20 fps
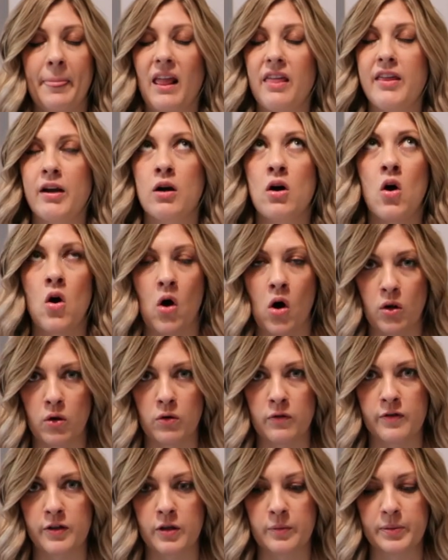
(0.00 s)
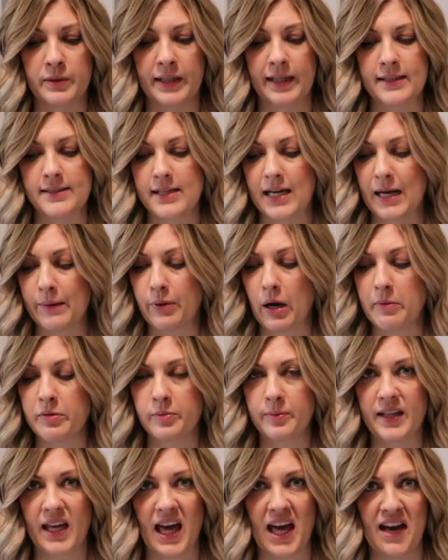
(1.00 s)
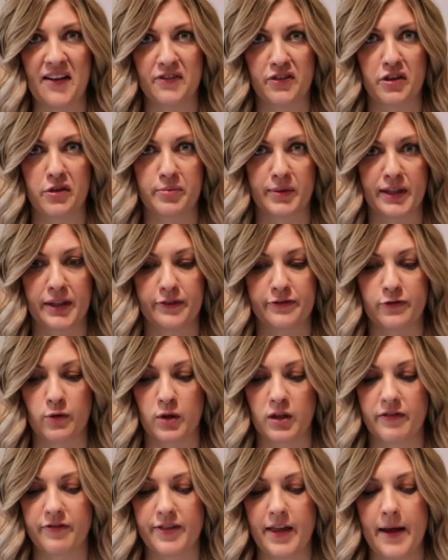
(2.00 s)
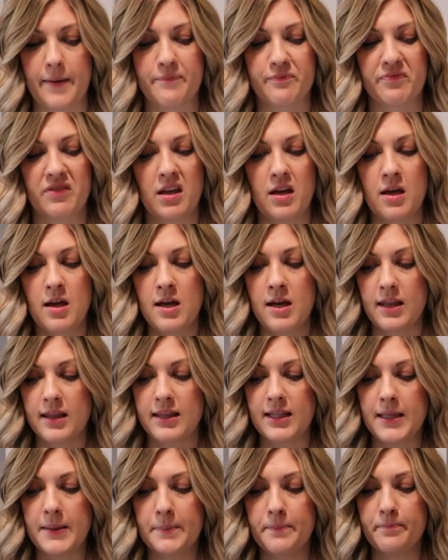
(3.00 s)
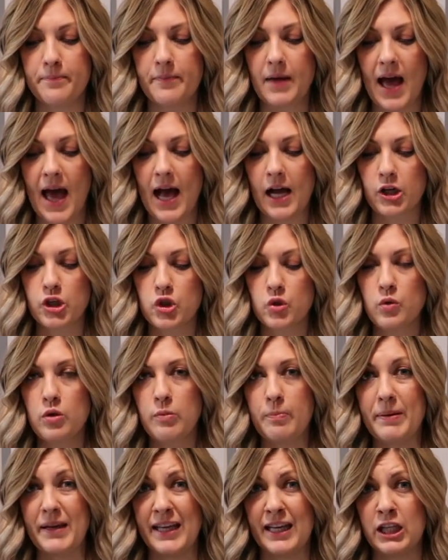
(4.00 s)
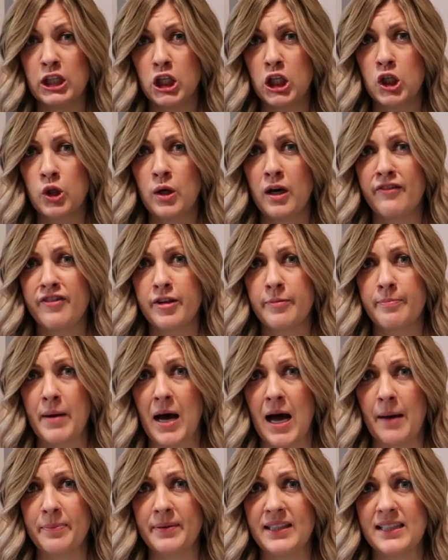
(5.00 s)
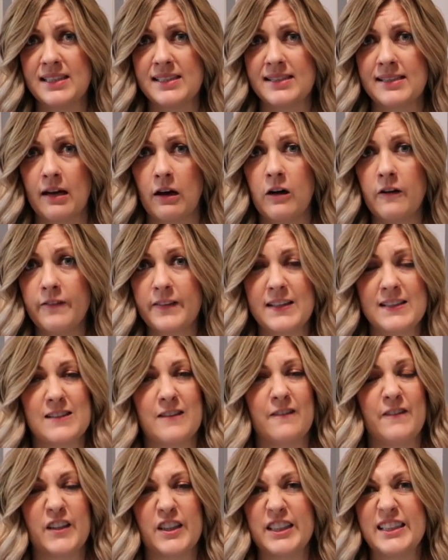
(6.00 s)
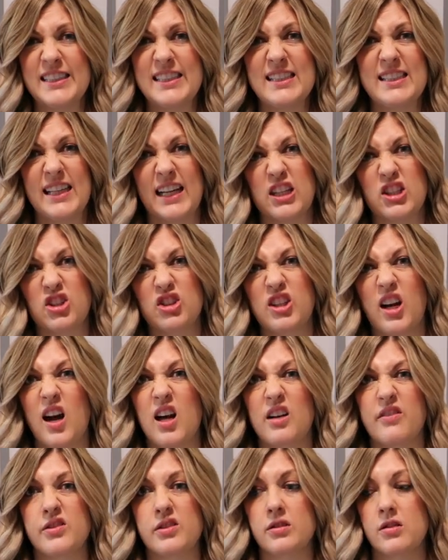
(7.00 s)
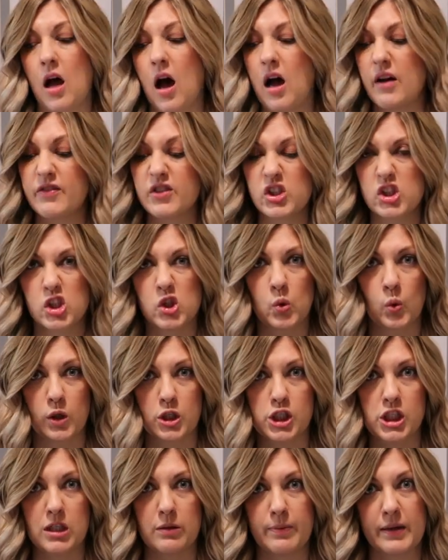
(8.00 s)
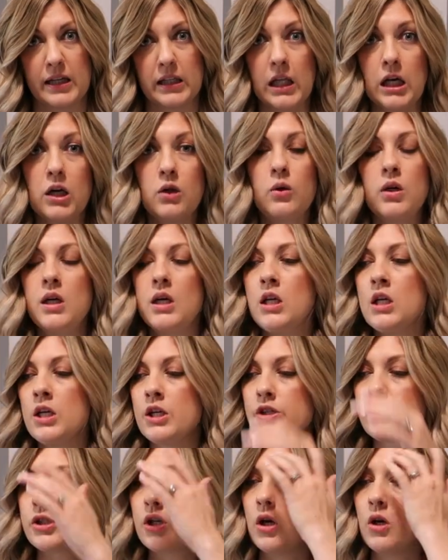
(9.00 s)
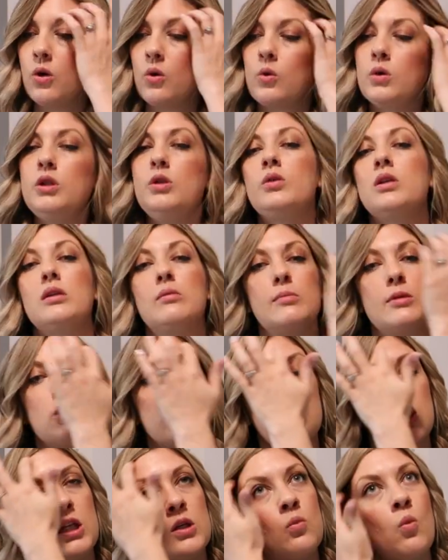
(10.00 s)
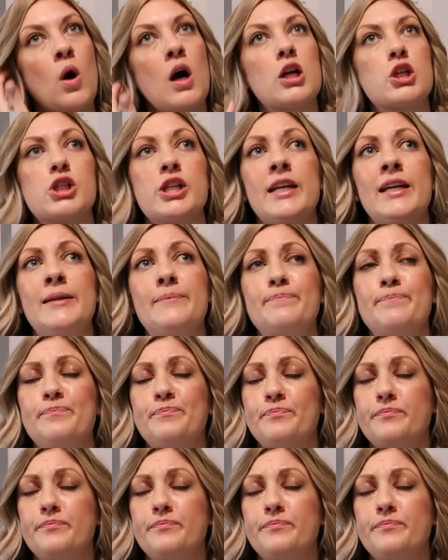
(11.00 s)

They're all over the place. I probably have 3 to 4 of them. The actual pillow of the Boppy itself is a very standard kind of soft, squishy pillow. So you can machine wash it.